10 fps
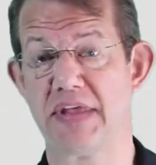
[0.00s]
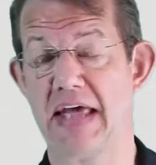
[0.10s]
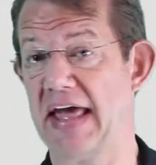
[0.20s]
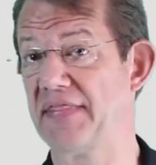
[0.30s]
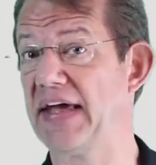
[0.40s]

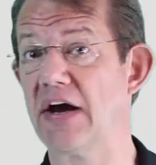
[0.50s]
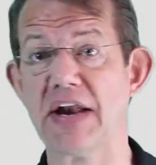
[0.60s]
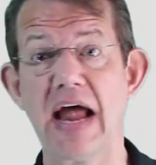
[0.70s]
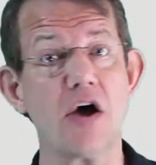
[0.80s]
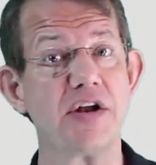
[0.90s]
And there are
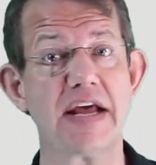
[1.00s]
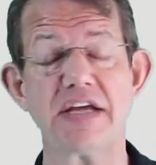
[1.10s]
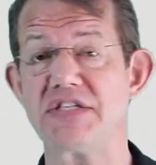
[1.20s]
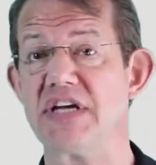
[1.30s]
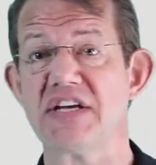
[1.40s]

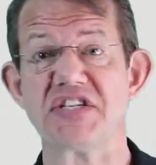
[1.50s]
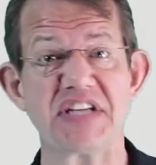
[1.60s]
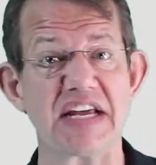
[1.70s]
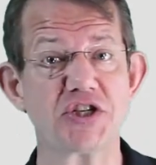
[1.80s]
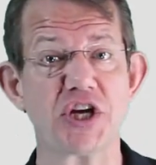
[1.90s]
nowadays
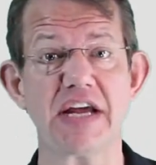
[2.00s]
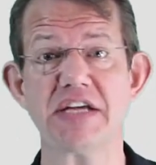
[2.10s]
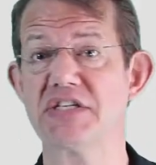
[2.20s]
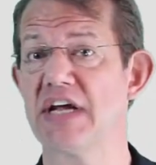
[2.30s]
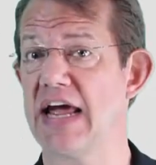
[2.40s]

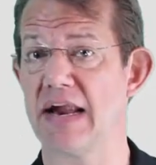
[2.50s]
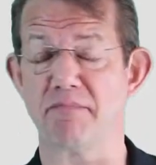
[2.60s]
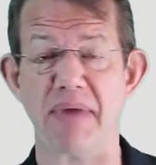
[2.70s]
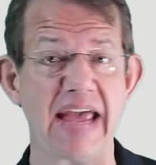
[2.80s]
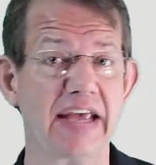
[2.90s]
sachets and
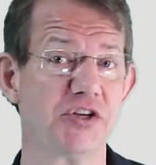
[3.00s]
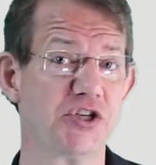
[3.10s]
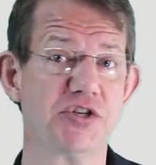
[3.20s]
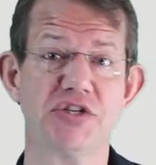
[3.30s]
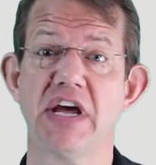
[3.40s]

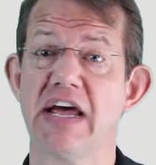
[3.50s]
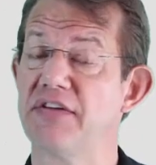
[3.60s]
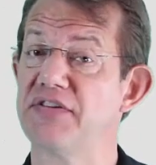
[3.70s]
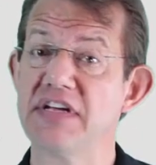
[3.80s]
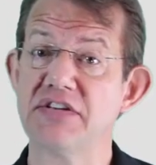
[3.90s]
packages and
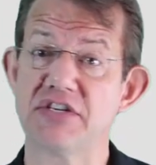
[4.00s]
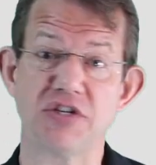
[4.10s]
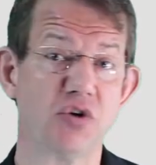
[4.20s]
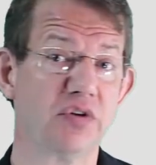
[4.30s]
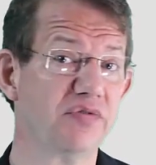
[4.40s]
things that
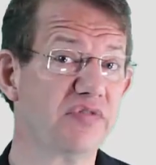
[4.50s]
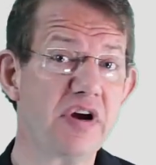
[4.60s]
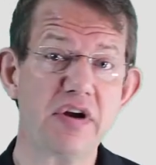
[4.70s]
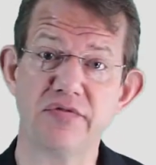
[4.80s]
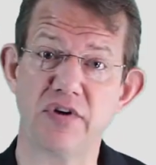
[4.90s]
you can
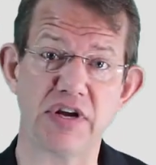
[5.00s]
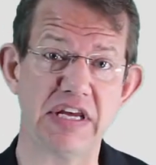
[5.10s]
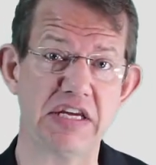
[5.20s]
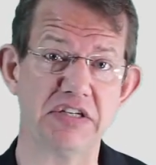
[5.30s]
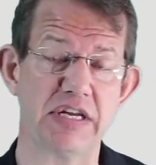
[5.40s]
very, very
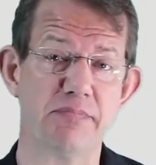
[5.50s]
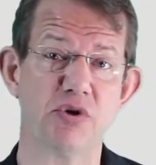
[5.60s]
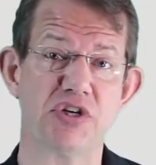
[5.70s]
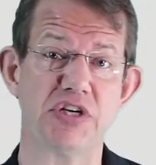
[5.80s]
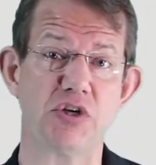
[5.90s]
easily
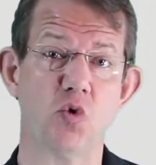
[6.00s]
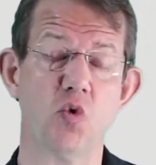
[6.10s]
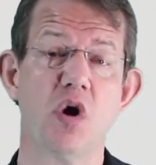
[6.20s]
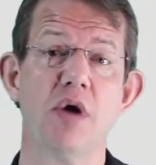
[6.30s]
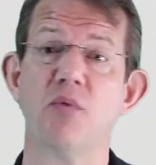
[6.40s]
put in
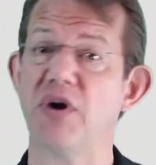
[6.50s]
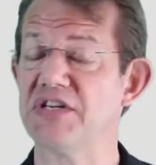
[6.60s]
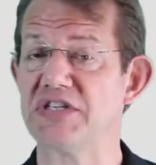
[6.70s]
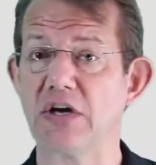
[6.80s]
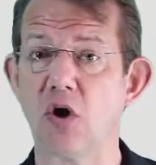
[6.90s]
your
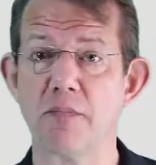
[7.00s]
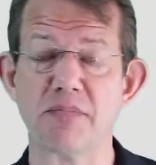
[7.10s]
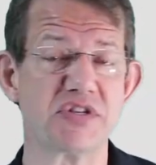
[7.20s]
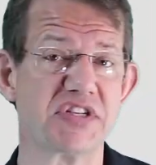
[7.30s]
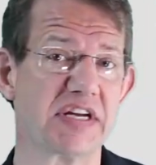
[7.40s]
buoyancy
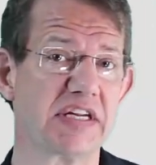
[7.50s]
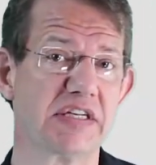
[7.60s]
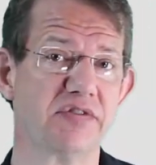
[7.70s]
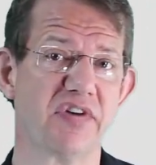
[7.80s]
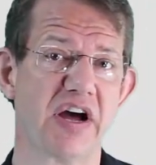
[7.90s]
compensating
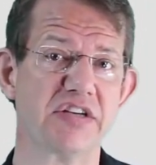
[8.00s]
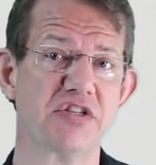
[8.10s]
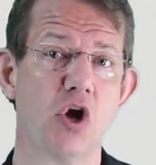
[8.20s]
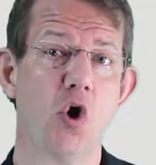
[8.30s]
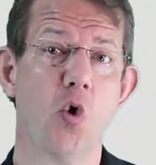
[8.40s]
device
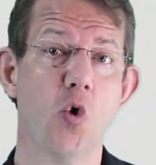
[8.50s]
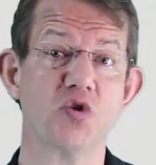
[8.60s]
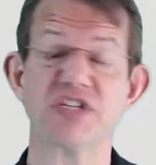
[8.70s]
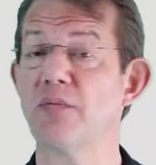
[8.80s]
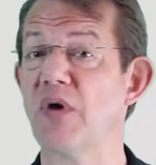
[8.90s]
or
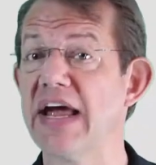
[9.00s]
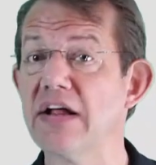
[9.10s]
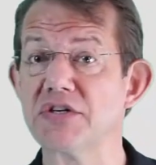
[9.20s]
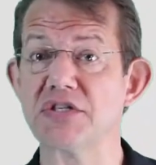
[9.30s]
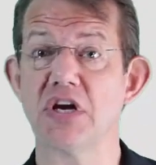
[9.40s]
somewhere
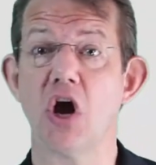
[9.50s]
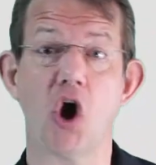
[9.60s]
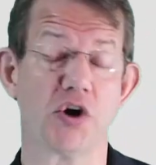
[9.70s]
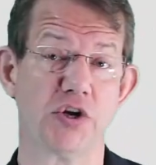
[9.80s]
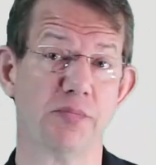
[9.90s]
else
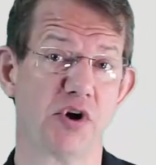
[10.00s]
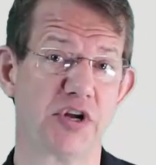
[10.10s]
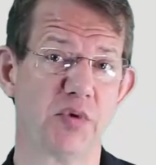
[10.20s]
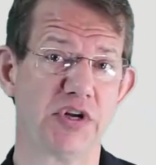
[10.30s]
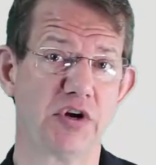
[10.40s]
on your body
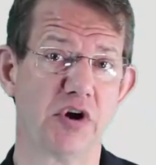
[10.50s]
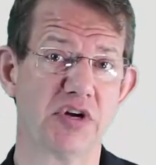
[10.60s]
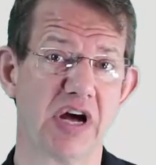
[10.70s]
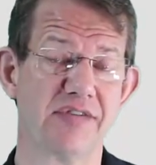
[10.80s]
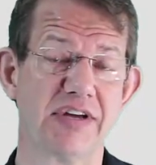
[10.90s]
when you go
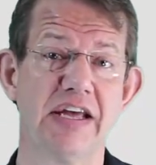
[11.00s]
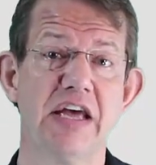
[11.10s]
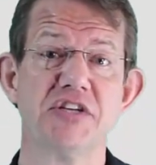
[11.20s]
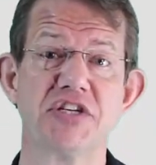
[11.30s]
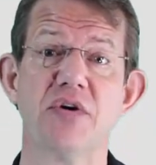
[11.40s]
diving.
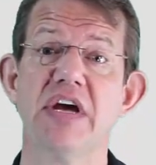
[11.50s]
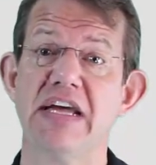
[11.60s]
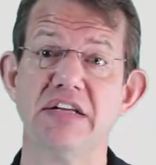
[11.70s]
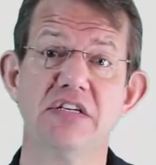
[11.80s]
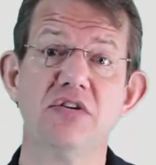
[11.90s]
So
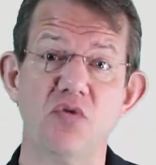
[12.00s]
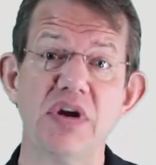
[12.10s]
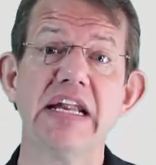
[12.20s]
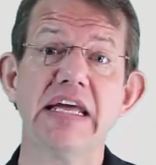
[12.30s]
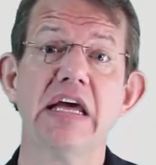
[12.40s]
it's
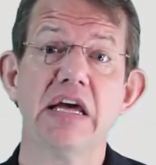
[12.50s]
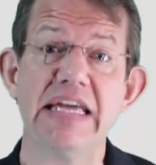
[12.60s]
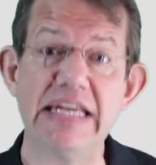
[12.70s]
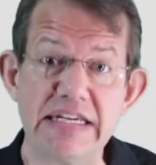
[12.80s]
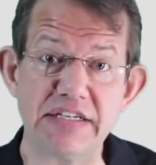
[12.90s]
really
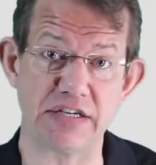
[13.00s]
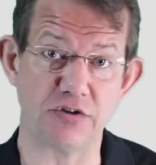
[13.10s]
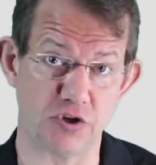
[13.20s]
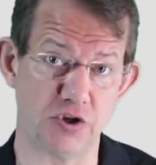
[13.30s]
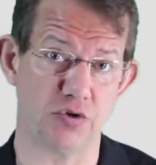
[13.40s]
easy
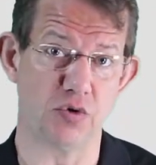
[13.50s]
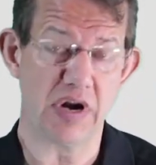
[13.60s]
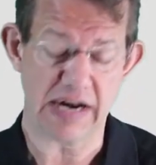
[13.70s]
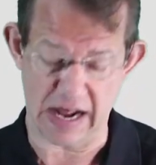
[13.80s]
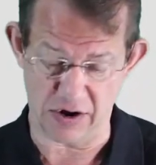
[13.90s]
to do
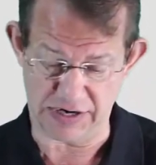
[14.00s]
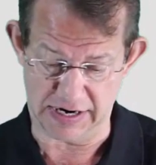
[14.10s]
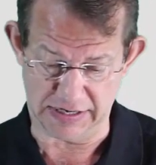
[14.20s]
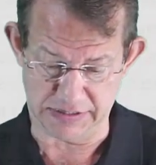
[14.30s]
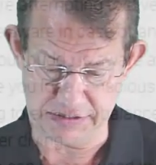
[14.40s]

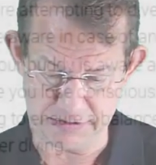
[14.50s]
nowadays.